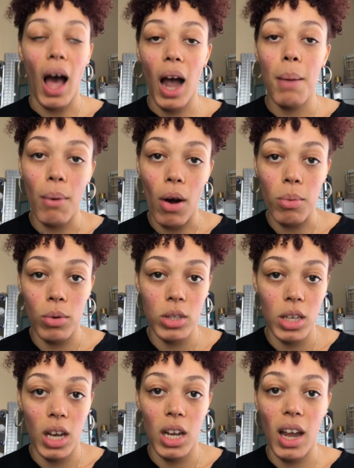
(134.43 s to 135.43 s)
eyebrow
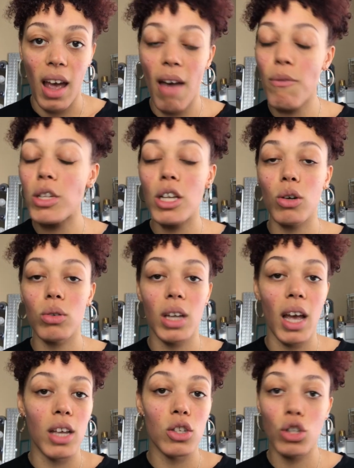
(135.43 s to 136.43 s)
routine every single
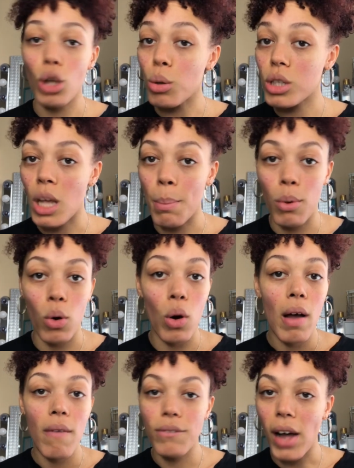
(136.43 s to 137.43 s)
day. So
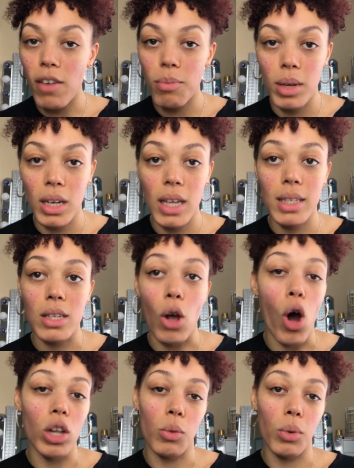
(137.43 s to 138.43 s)
simple. 5 minutes is
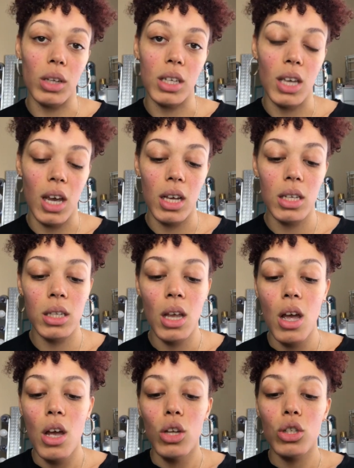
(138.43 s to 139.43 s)
all it really takes.
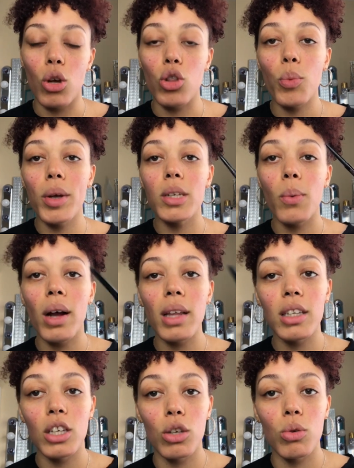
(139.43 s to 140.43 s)
So the reason why I
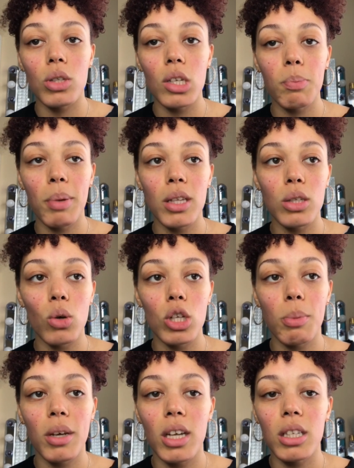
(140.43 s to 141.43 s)
like to use this pencil
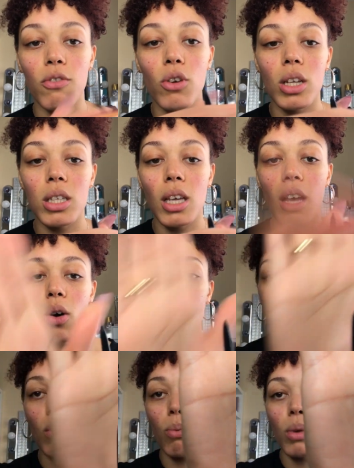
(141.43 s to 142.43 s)
is because if you can tell,
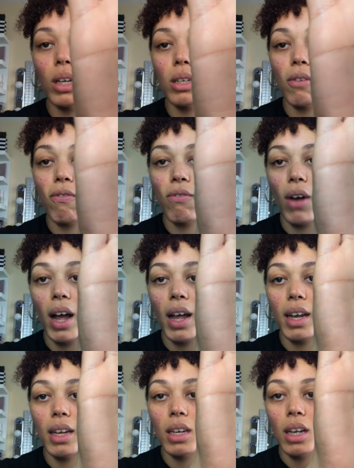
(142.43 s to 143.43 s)
it's a really
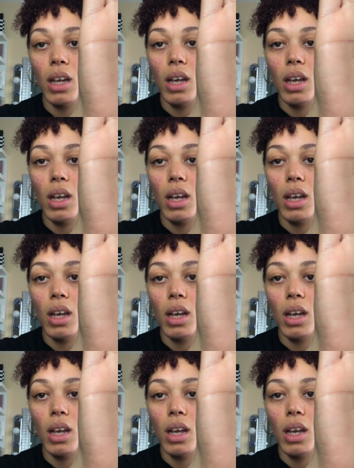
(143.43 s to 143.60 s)
defined